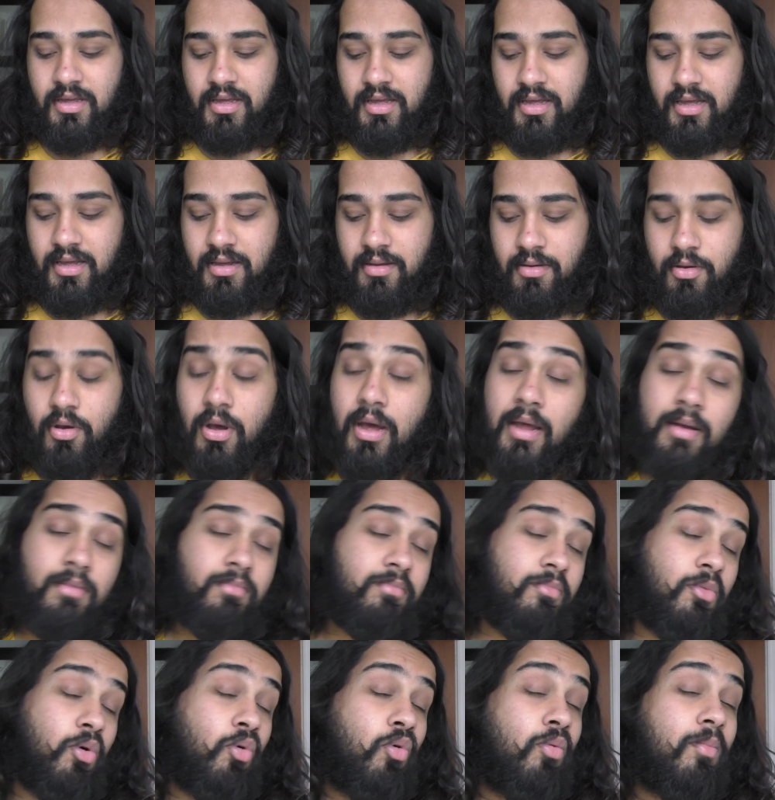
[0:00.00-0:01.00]

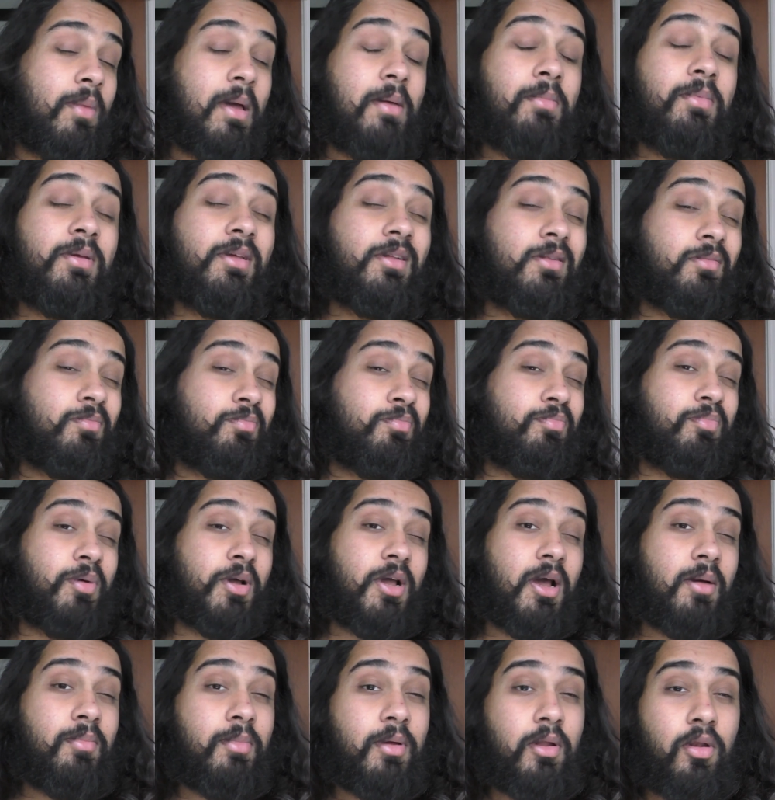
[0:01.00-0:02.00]
or maybe it'll
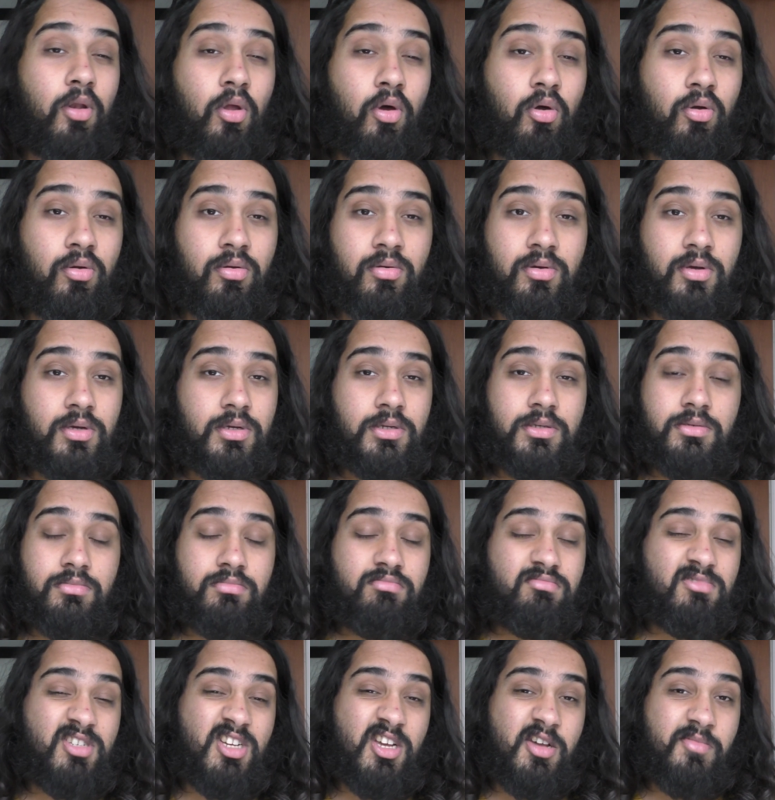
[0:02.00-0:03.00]
become a longer
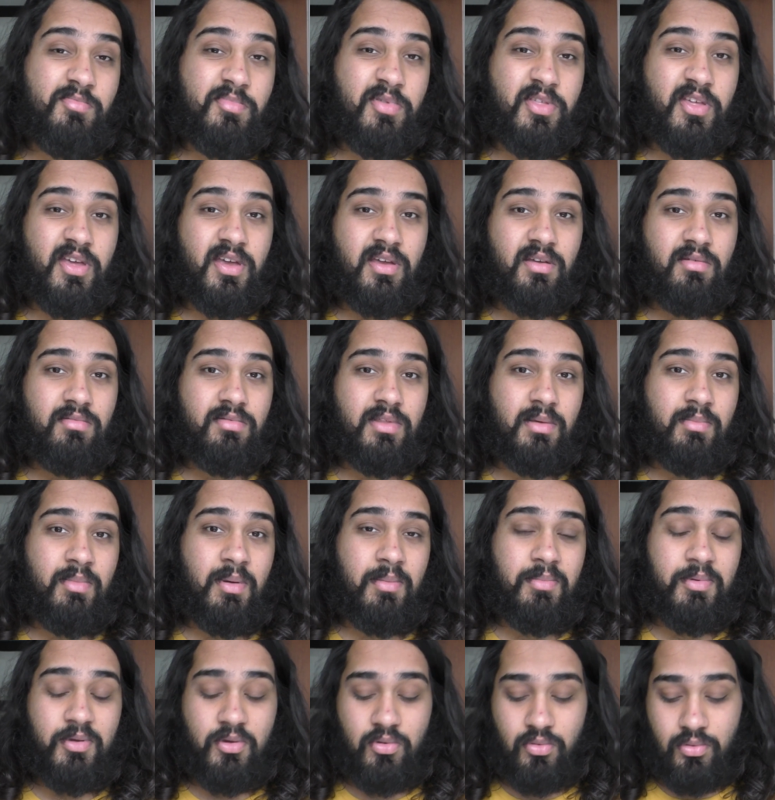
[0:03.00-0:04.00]
term thing. That
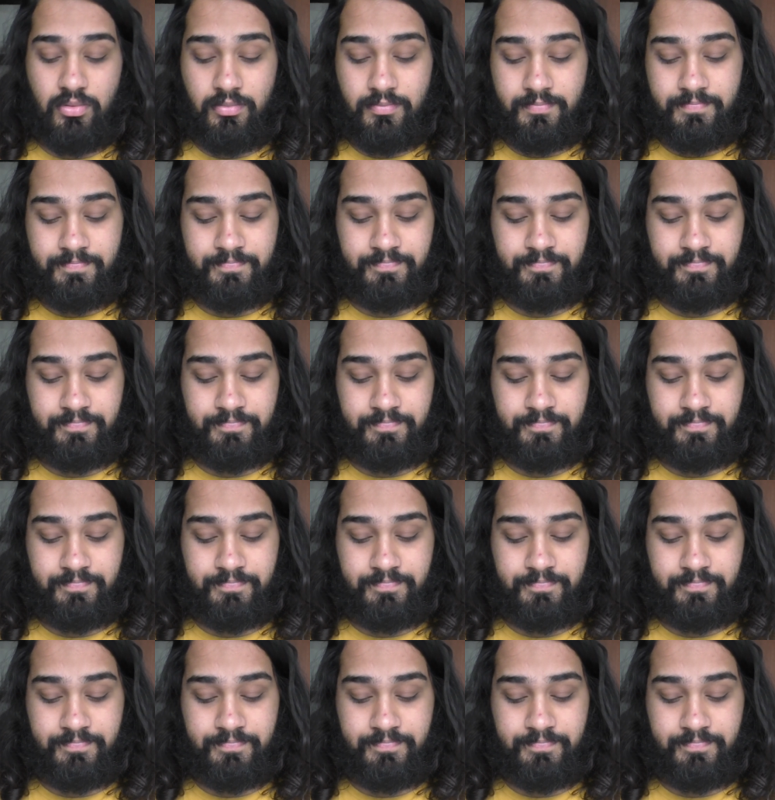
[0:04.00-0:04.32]
might be cool.